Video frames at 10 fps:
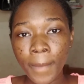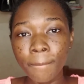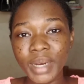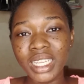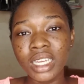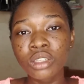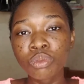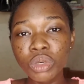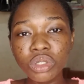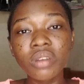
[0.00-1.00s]
But then
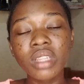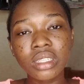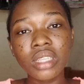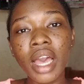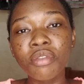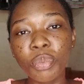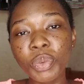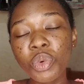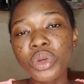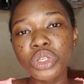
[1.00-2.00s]
most of the time for
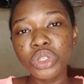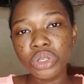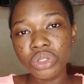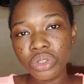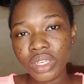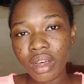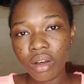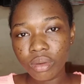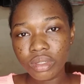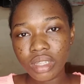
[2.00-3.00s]
people with duodenal
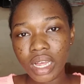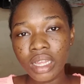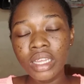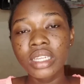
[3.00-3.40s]
ulcer,